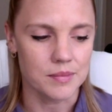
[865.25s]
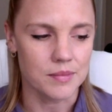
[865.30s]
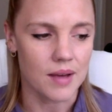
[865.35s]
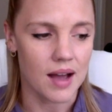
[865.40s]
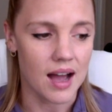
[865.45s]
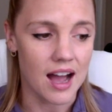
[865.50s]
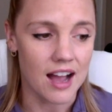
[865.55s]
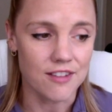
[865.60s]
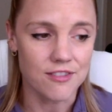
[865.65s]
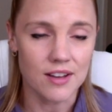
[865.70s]

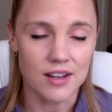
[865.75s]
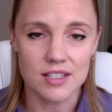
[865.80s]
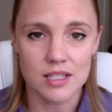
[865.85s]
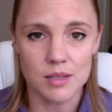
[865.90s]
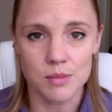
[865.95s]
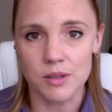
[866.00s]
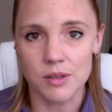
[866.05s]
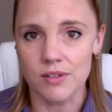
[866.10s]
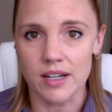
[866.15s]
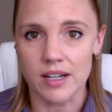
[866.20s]
I found it to
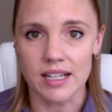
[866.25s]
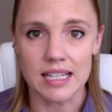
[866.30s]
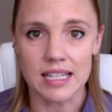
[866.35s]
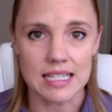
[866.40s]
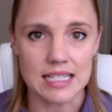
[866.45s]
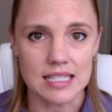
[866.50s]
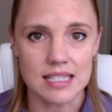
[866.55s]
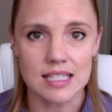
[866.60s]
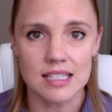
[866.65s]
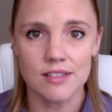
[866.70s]
be very
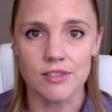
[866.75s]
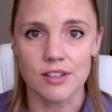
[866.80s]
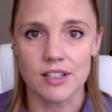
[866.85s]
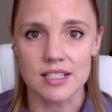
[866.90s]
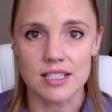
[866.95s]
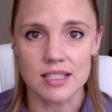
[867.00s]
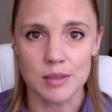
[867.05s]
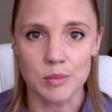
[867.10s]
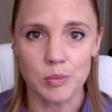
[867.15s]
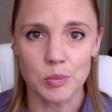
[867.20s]
easy, very
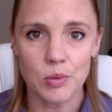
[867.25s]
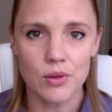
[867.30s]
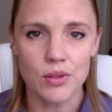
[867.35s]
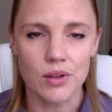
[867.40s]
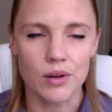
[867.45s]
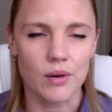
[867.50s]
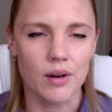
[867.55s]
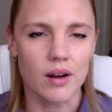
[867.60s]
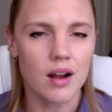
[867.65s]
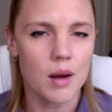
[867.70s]
simple.
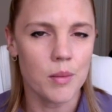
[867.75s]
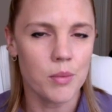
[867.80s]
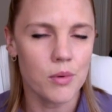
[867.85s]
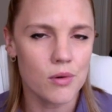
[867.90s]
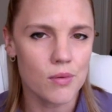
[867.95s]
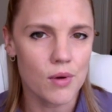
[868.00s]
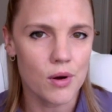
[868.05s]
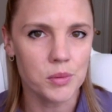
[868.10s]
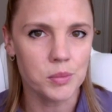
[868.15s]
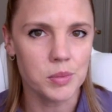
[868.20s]
There are a couple
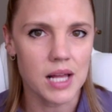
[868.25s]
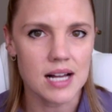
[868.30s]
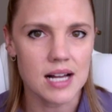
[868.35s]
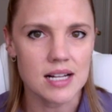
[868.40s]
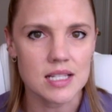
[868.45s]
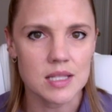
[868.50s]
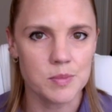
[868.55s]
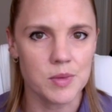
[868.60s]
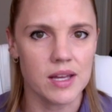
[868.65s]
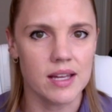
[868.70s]
roadblocks,
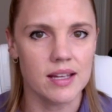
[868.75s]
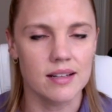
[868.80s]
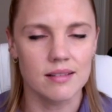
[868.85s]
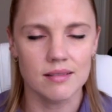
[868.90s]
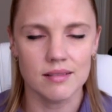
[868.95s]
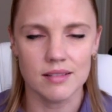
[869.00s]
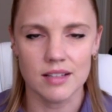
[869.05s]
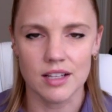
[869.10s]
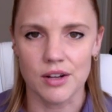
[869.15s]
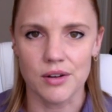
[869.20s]
but
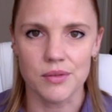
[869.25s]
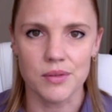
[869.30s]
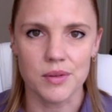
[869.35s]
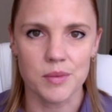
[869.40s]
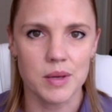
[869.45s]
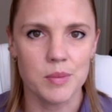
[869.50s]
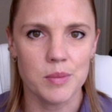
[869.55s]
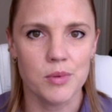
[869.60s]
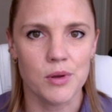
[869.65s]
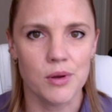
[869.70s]
the
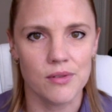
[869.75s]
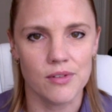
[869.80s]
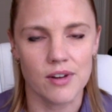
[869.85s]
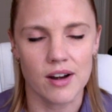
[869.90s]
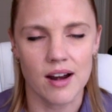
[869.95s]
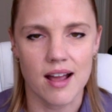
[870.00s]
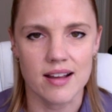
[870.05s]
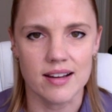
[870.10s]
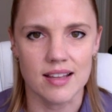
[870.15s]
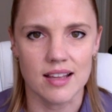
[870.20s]
people over at
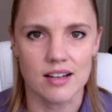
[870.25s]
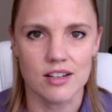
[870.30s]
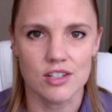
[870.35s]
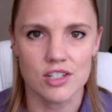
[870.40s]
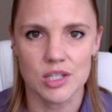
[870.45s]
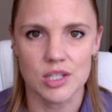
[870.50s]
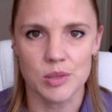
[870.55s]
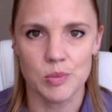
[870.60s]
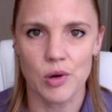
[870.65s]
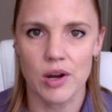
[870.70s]
ID
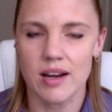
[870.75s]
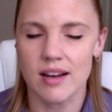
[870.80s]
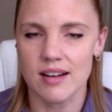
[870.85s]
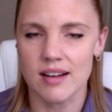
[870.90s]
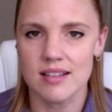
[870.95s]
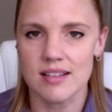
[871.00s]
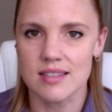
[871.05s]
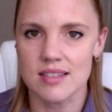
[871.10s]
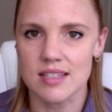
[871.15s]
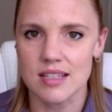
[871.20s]
Energy, Brent and
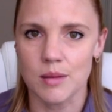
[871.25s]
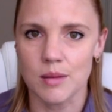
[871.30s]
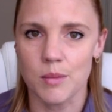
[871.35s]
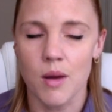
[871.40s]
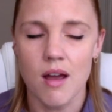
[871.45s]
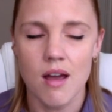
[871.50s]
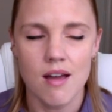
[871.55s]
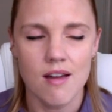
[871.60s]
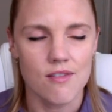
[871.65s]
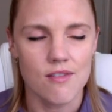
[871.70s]
his team,
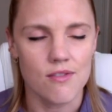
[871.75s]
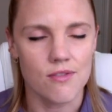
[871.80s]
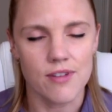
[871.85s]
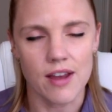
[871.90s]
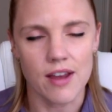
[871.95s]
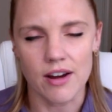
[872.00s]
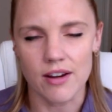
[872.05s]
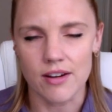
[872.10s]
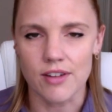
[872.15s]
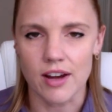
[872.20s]

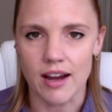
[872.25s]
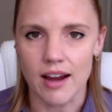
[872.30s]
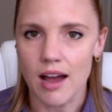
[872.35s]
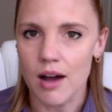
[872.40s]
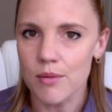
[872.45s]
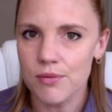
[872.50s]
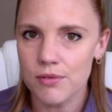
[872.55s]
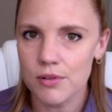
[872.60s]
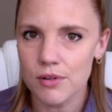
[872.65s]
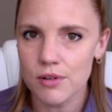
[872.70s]
very
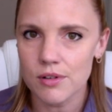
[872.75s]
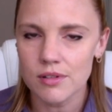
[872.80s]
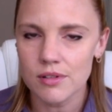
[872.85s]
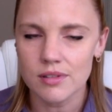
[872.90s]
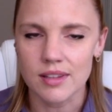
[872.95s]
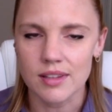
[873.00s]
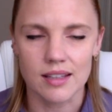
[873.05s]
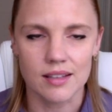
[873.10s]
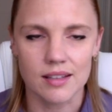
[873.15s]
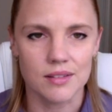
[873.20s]
helpful.
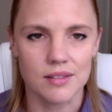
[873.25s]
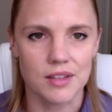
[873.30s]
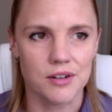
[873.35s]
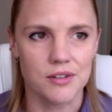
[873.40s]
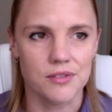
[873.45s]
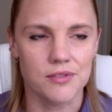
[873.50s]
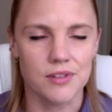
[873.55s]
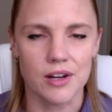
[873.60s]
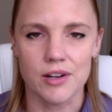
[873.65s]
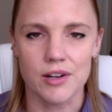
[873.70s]
They're
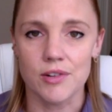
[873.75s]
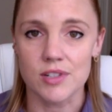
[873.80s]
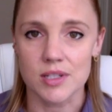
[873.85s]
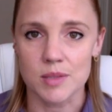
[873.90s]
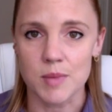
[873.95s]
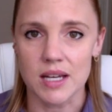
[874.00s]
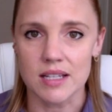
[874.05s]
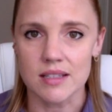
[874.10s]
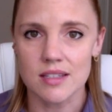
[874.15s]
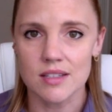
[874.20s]
very
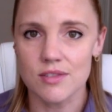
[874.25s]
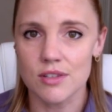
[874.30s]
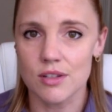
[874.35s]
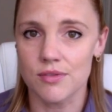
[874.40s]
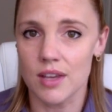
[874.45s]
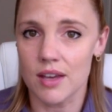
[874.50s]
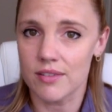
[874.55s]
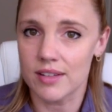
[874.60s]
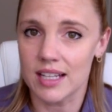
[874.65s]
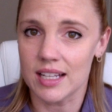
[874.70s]
responsive. So if you
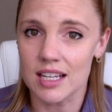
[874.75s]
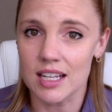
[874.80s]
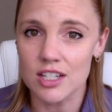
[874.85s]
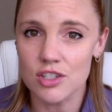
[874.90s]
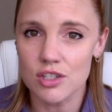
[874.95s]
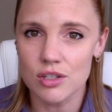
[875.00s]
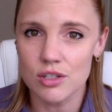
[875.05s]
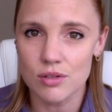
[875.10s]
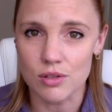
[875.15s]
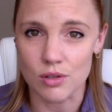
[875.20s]
have any
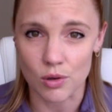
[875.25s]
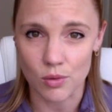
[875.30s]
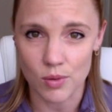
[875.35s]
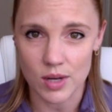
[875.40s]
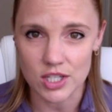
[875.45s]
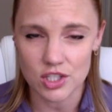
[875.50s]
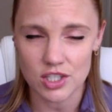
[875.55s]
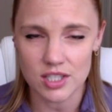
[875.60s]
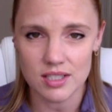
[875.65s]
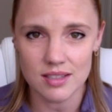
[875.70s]
issues or
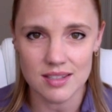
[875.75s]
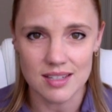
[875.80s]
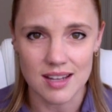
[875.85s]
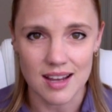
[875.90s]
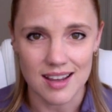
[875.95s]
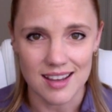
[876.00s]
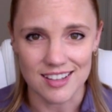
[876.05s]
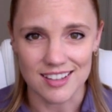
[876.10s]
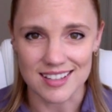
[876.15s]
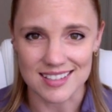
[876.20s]
questions,
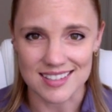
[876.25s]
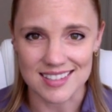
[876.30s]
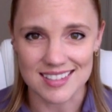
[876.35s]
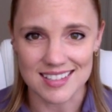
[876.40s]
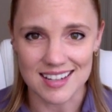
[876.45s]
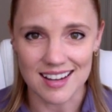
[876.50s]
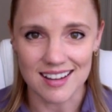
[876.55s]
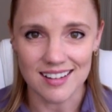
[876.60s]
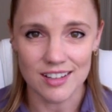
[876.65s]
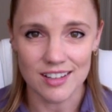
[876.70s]
you get
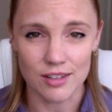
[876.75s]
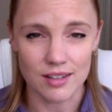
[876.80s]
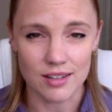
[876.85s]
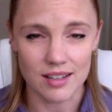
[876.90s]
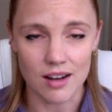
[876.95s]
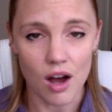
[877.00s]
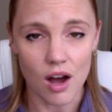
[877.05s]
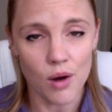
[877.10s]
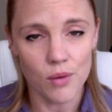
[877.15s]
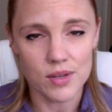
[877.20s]
stuck, you can
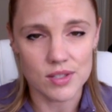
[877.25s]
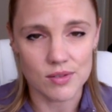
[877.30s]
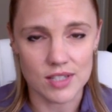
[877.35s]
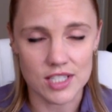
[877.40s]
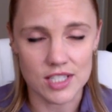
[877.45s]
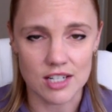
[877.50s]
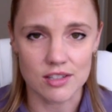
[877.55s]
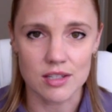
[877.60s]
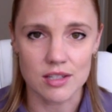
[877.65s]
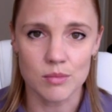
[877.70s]
always reach
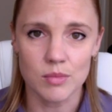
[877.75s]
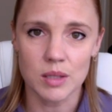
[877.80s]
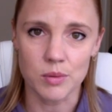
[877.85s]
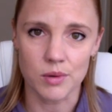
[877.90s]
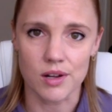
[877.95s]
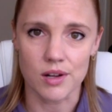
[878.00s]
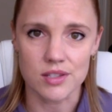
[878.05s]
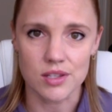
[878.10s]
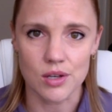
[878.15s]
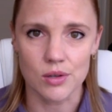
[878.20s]
out to me, but
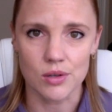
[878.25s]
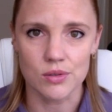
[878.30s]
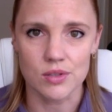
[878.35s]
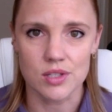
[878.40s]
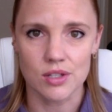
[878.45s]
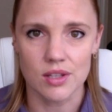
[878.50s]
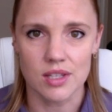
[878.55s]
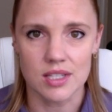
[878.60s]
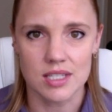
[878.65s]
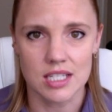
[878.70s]
also
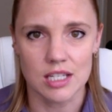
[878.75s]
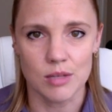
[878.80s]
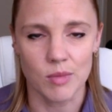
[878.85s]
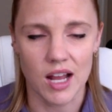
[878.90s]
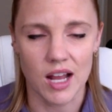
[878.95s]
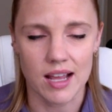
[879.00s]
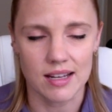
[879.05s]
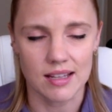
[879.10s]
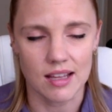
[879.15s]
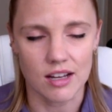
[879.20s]
to the team
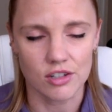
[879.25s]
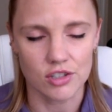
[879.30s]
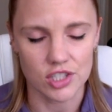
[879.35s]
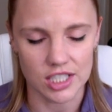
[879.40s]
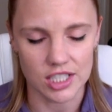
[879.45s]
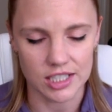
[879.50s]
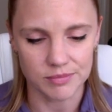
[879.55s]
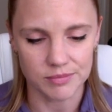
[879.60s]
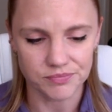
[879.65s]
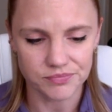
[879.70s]
at ID
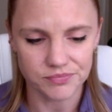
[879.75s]
Energy.